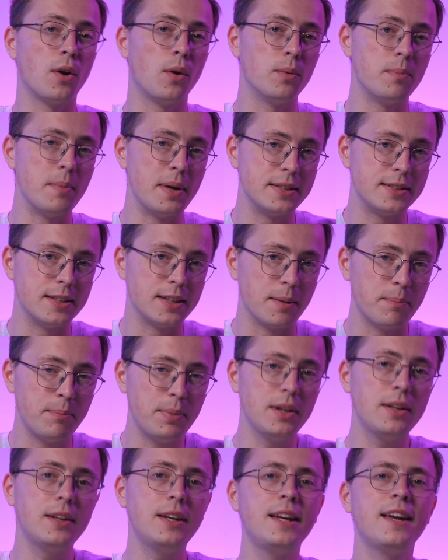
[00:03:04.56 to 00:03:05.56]
code
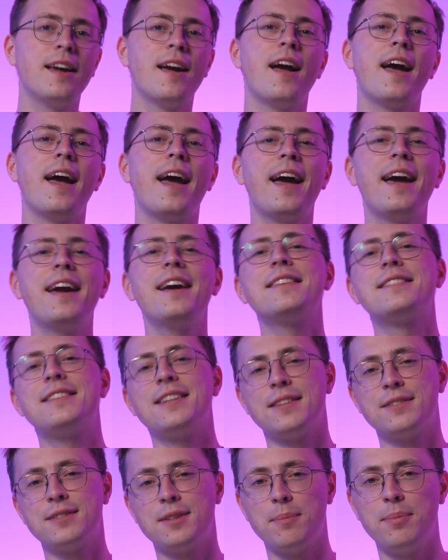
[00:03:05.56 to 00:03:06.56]
maintainability and
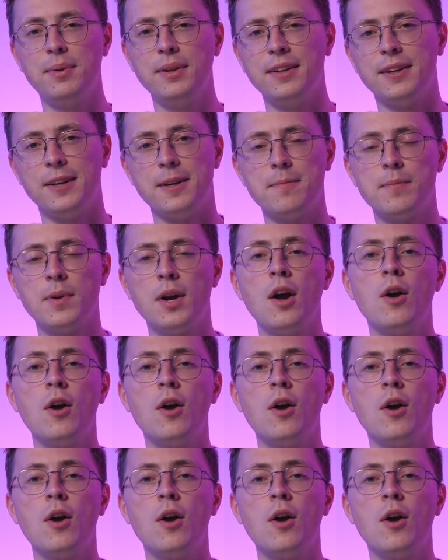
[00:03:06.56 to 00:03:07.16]
testability,